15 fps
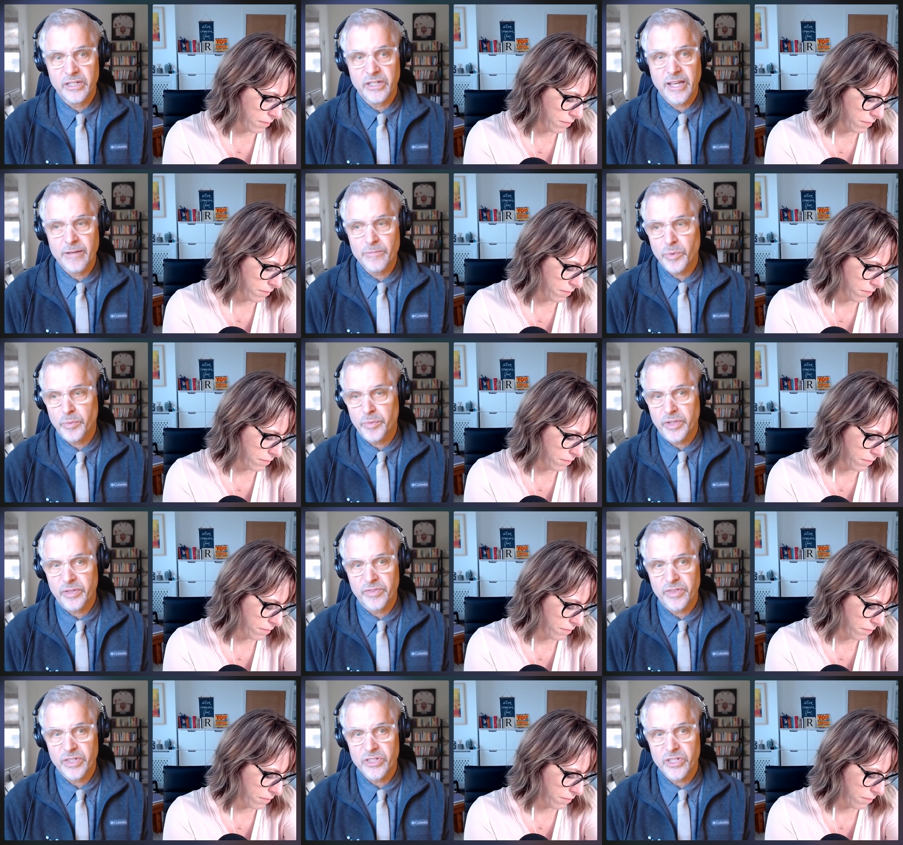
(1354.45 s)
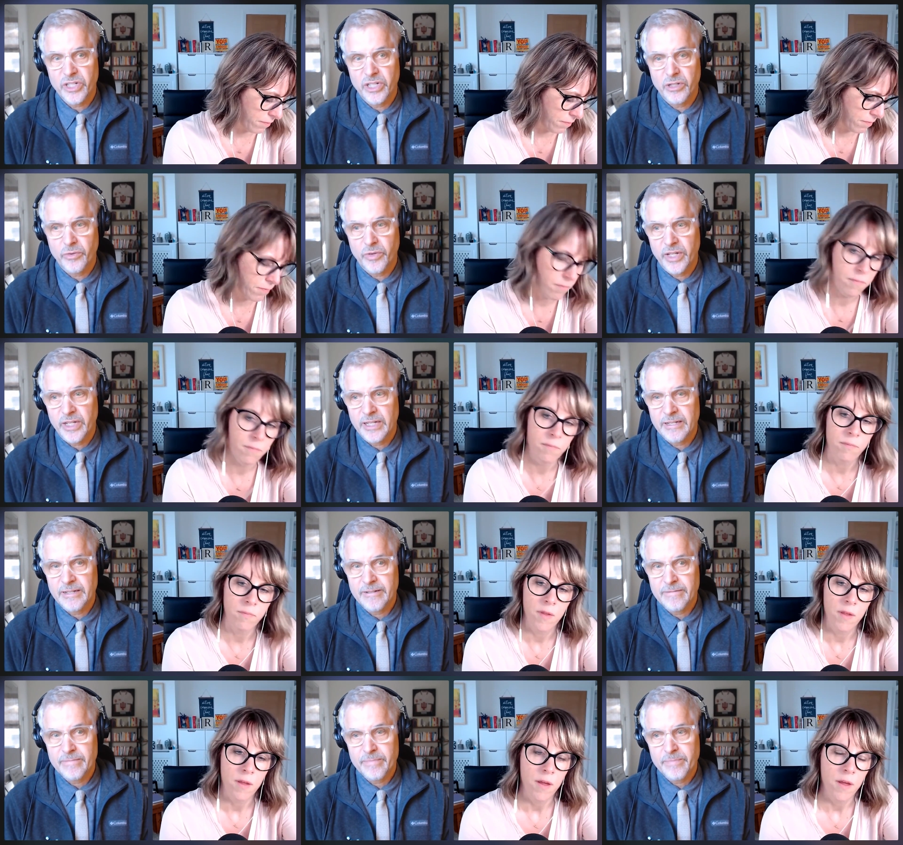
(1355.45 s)
Speaker 1: incapable of continuing.
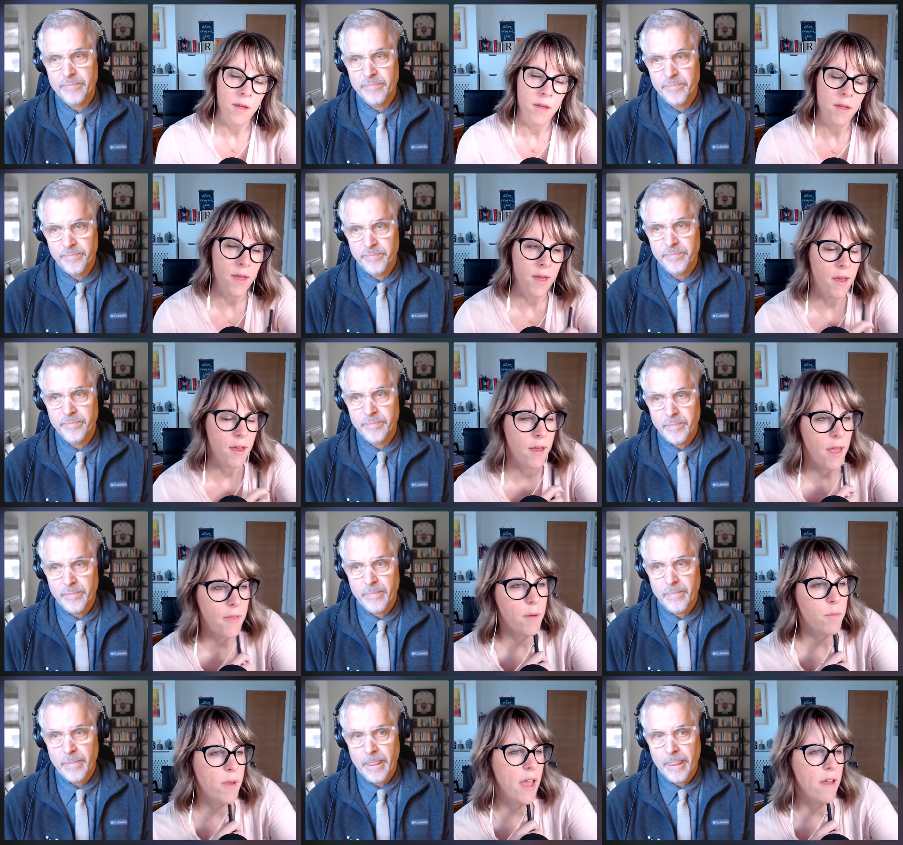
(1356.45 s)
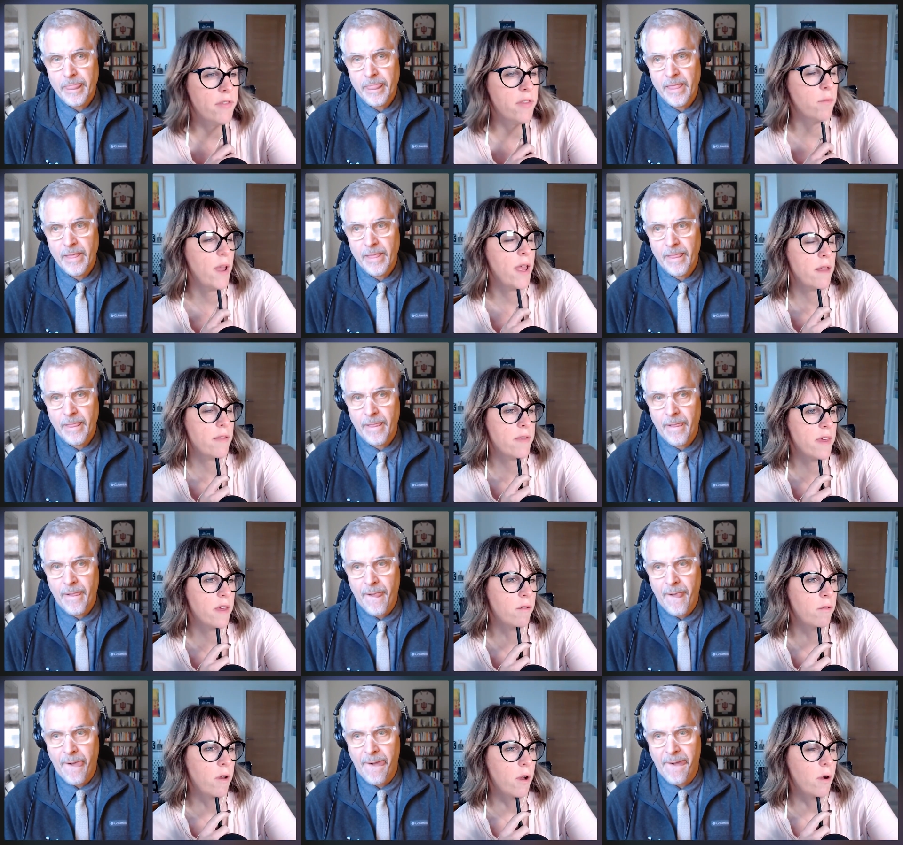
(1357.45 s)
Speaker 2: Yeah, and then we have to wait
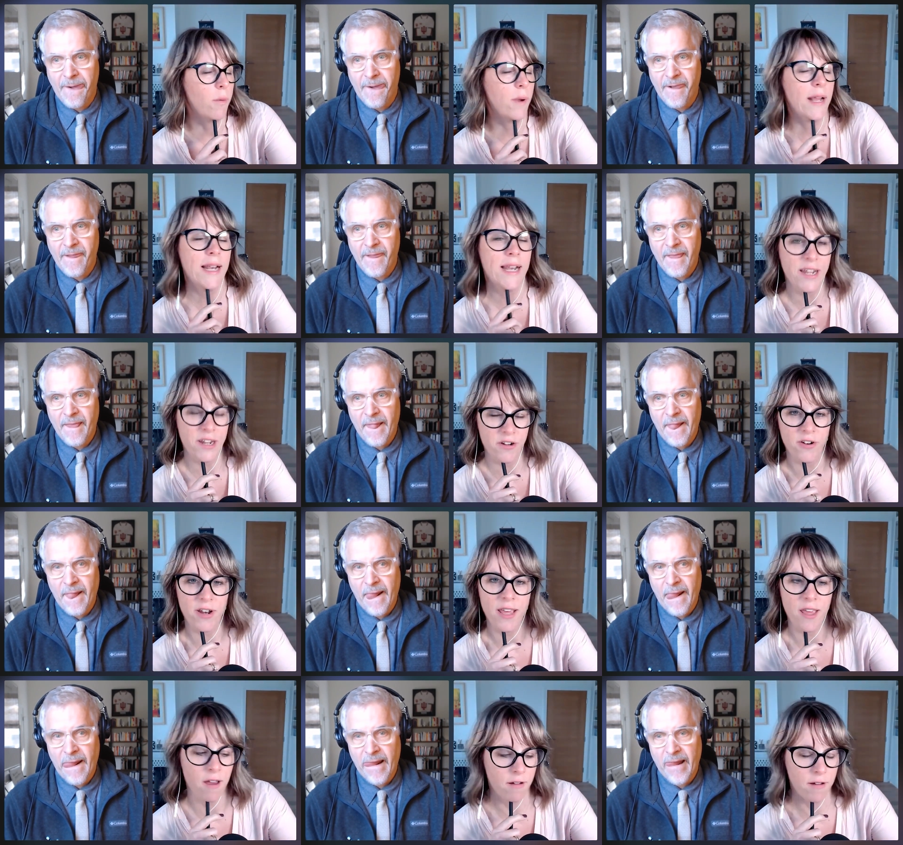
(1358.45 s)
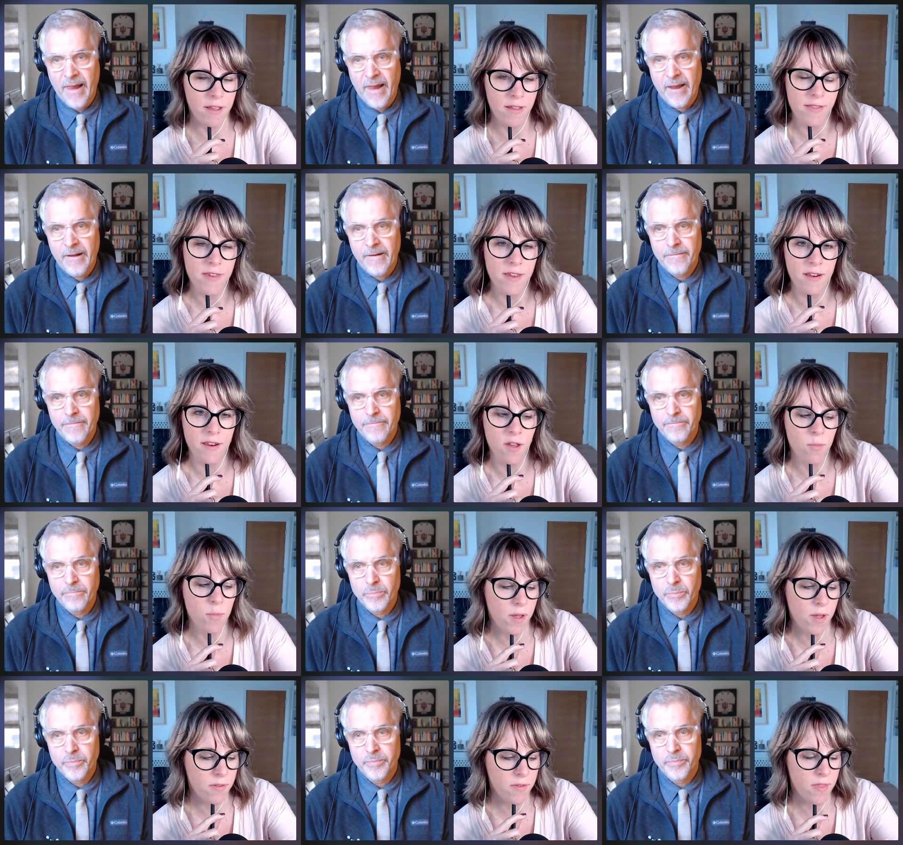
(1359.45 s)
until we literally can't continue
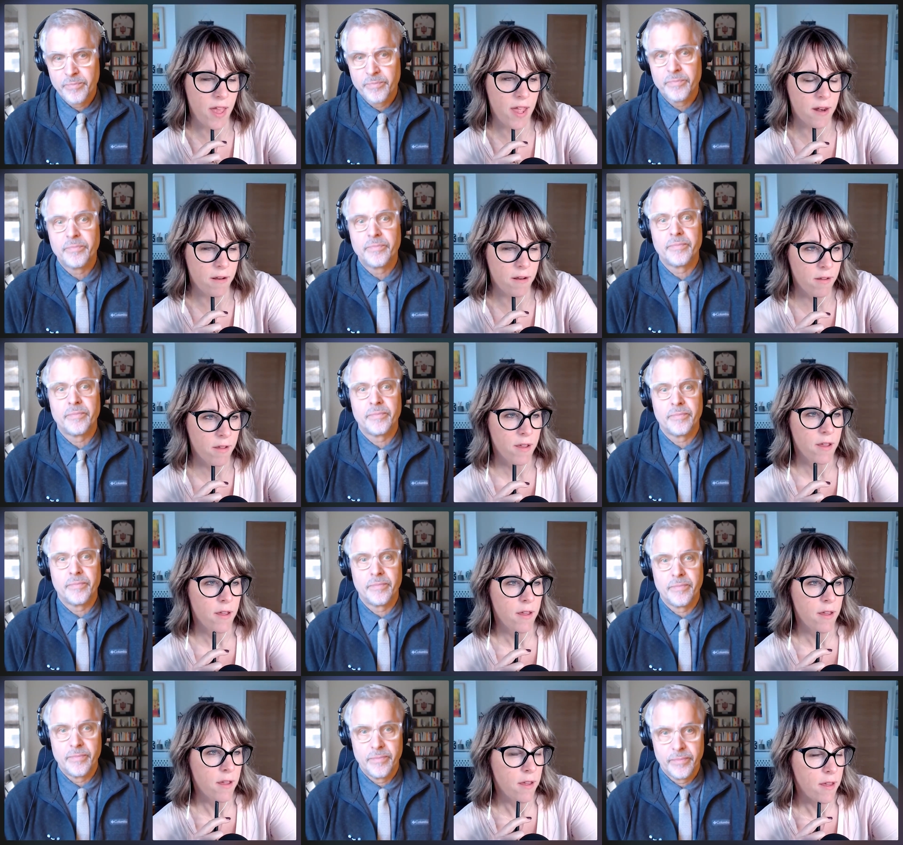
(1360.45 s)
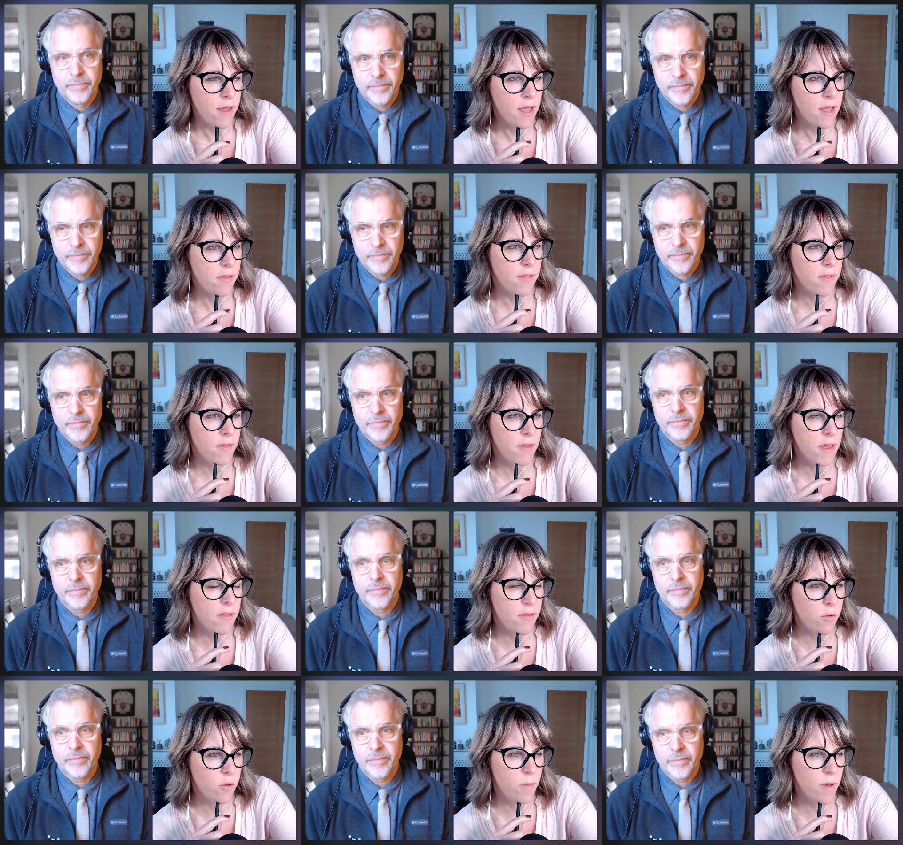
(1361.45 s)
because then it's it's